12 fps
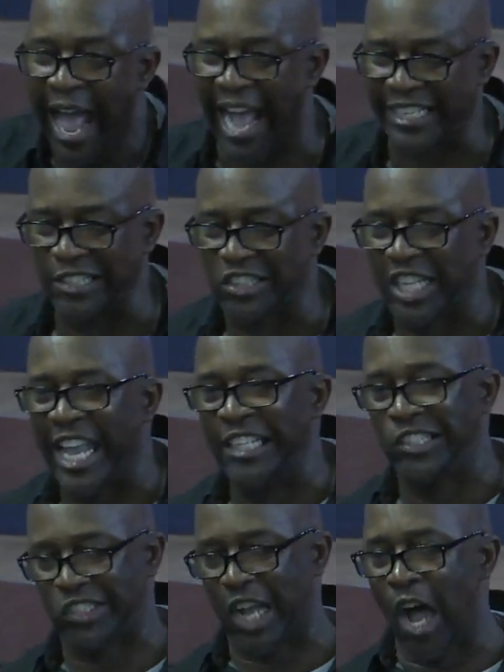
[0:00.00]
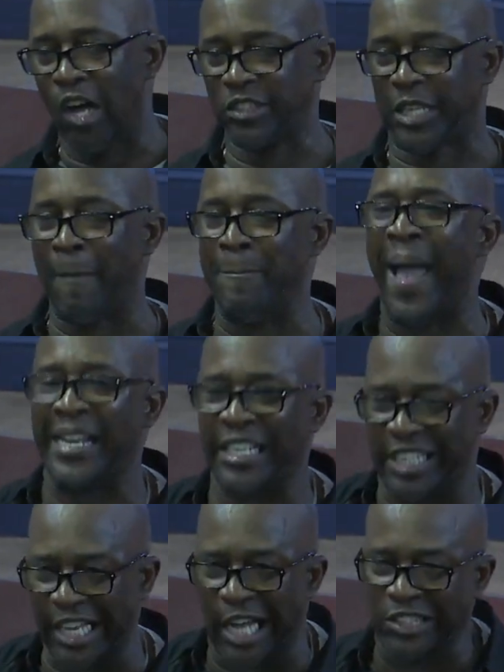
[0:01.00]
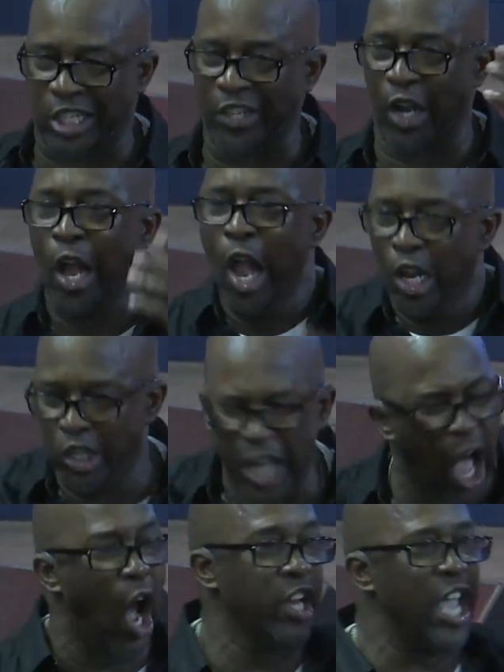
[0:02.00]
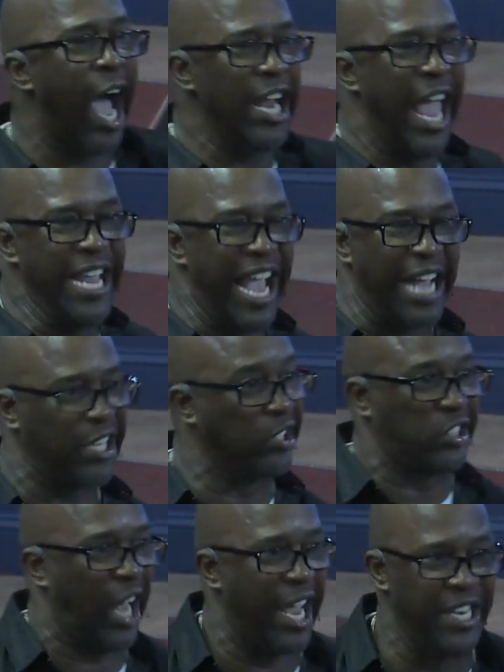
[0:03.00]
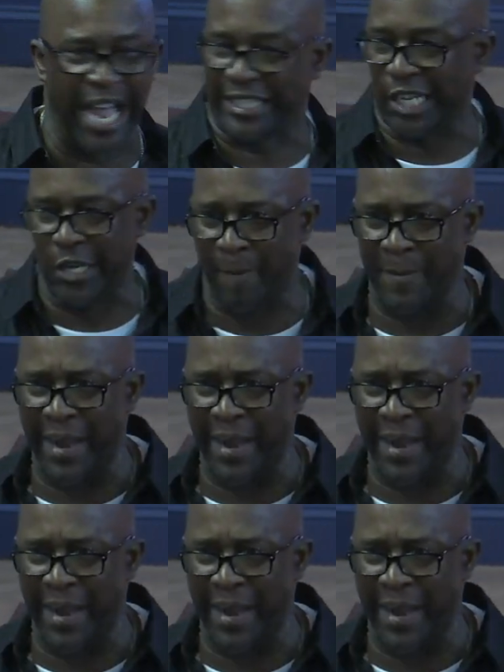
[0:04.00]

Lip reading: I can sing songs and melody unto the Lord. Y'all ain't got to say nothing to